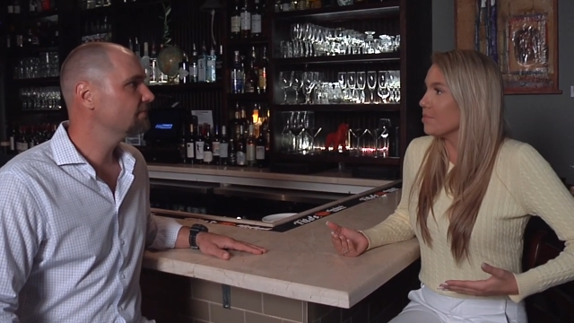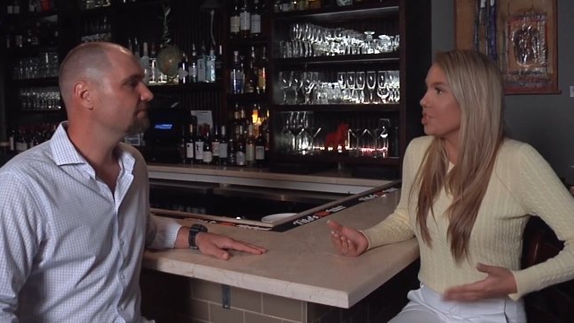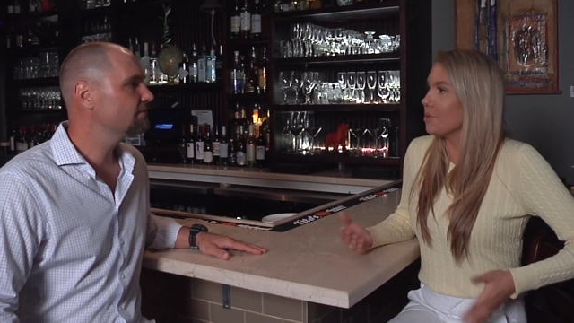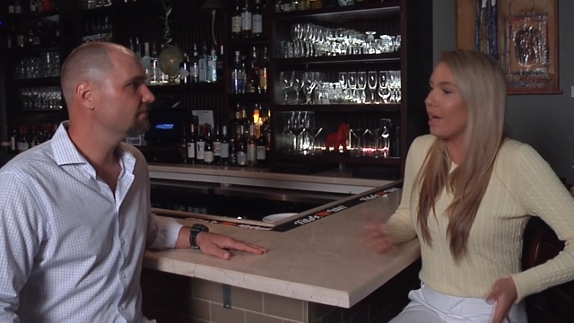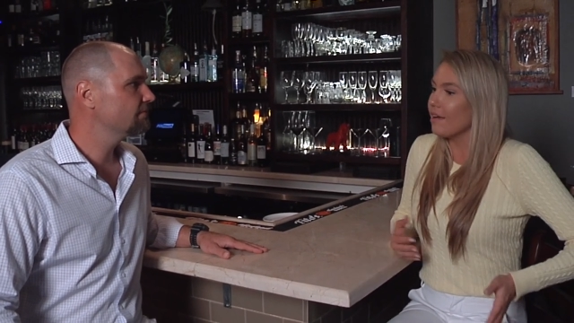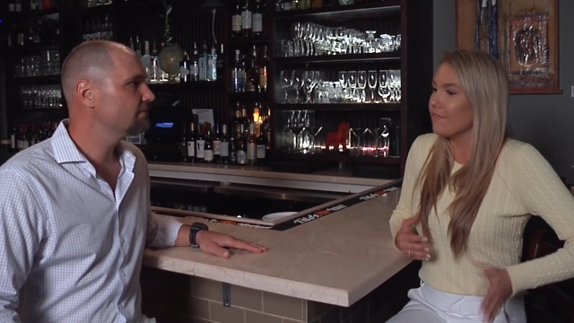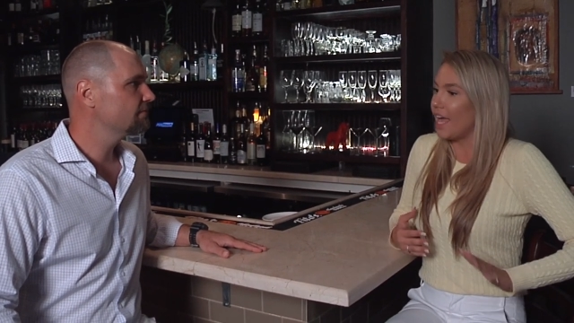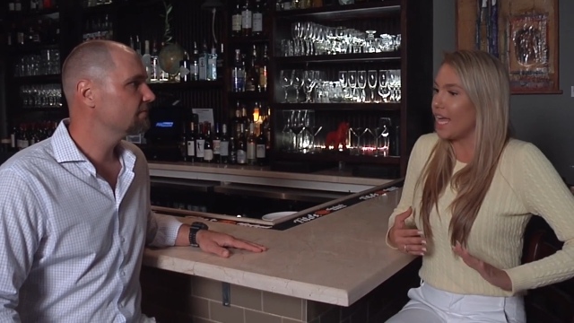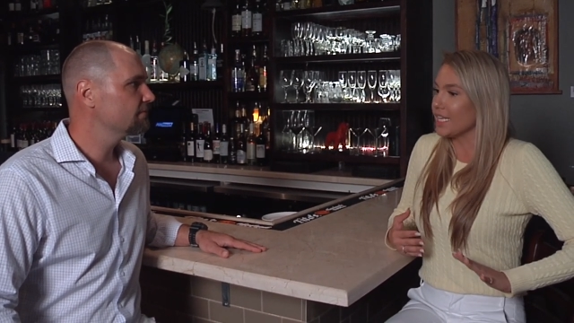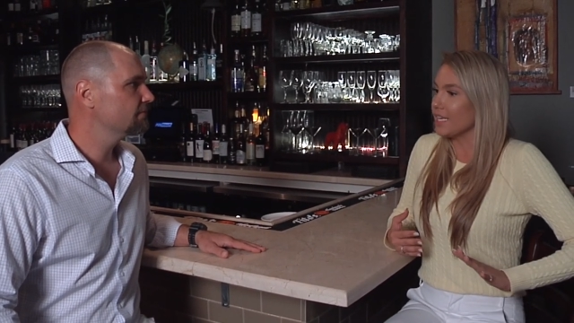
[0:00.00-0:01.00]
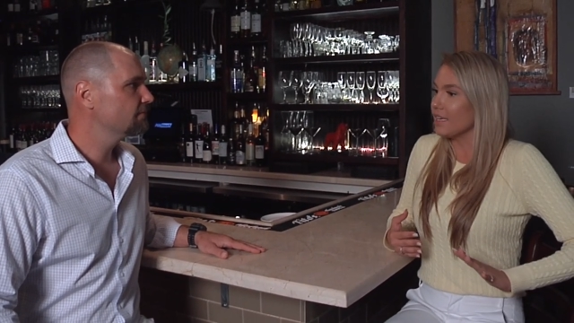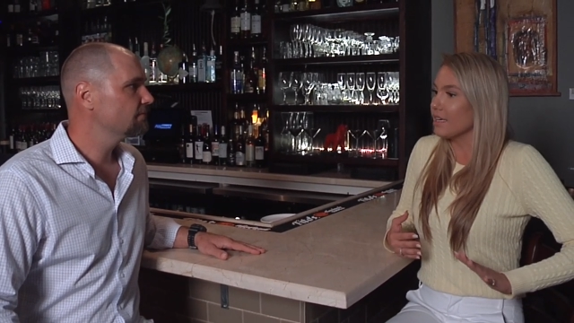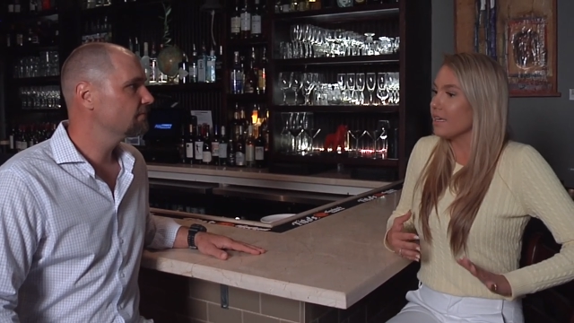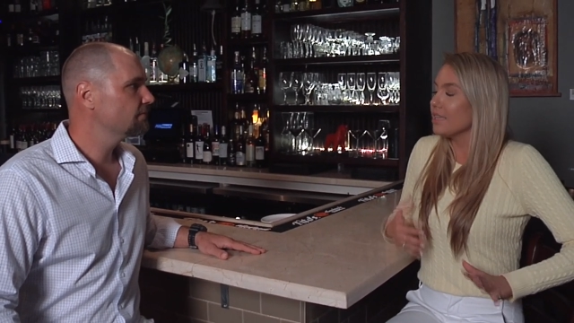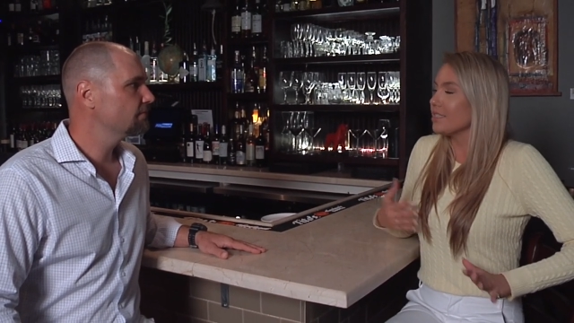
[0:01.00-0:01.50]
Speaker 1: do you have
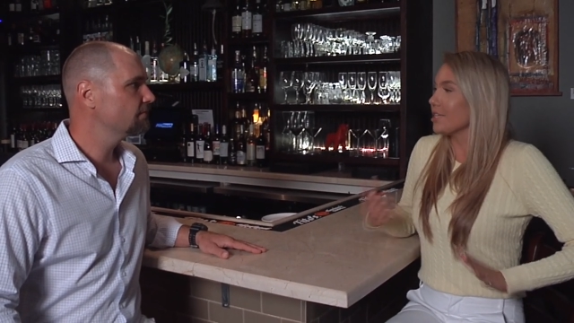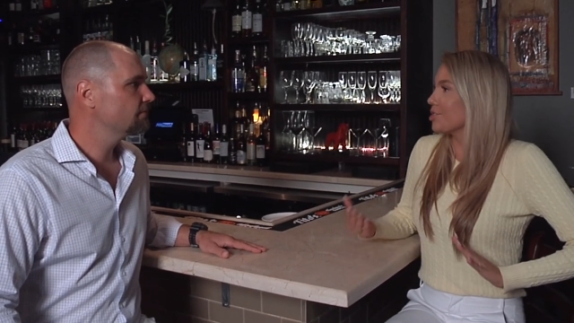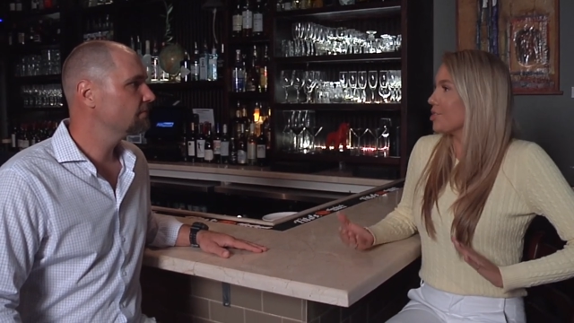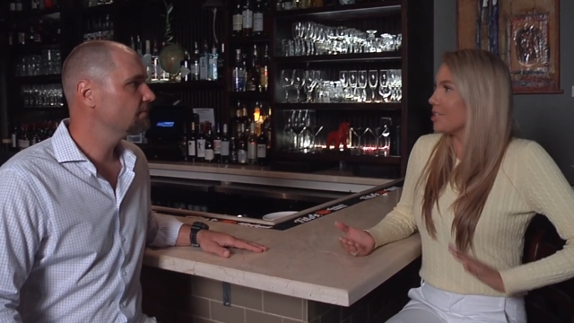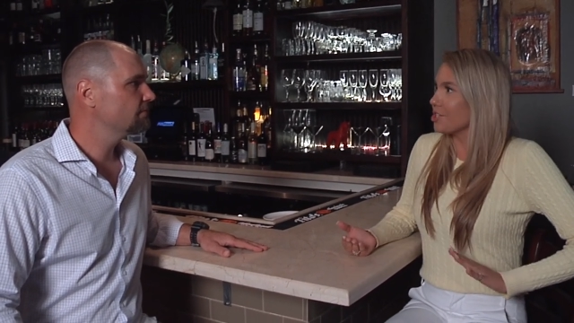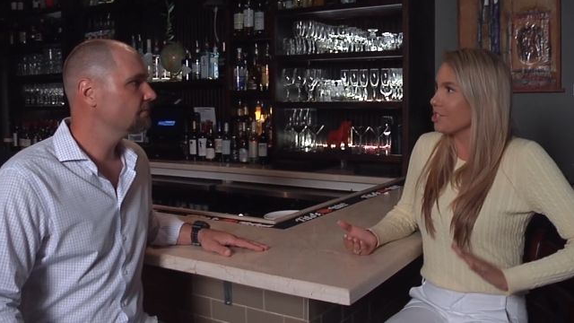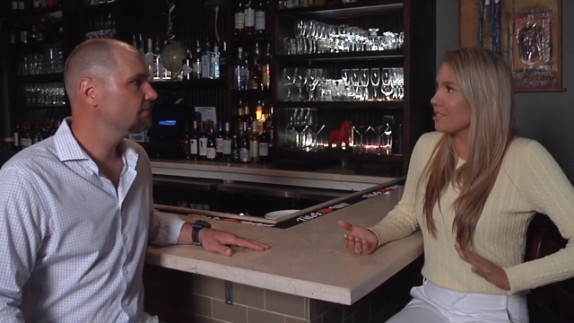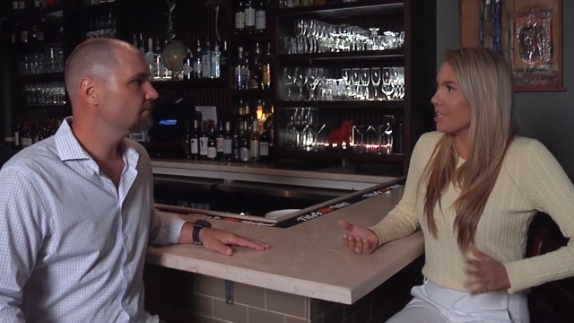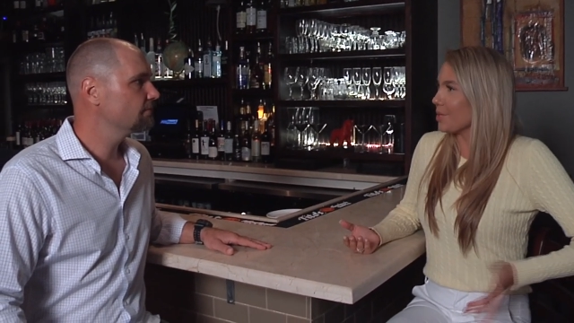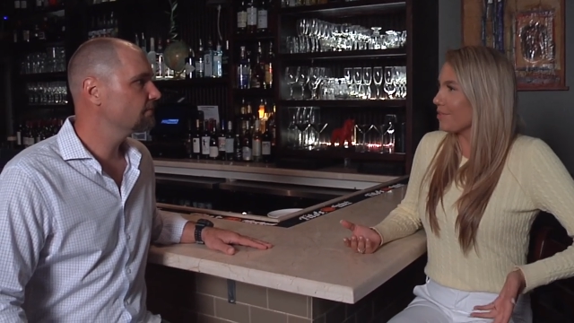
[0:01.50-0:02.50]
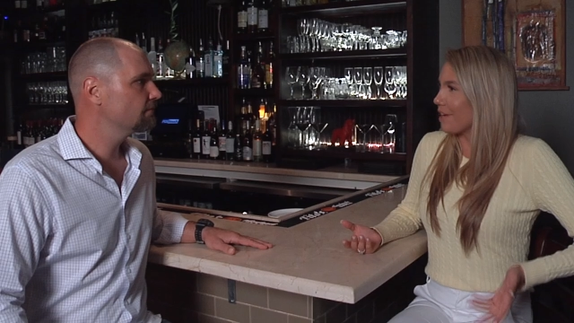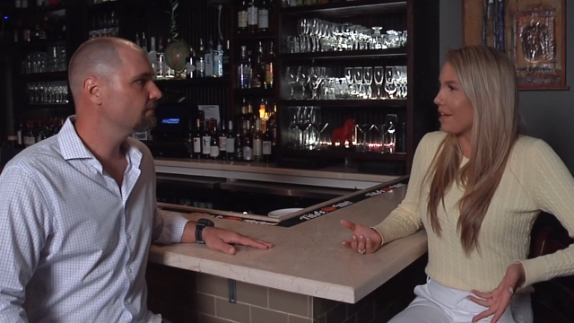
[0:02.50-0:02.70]
any signature dishes that you would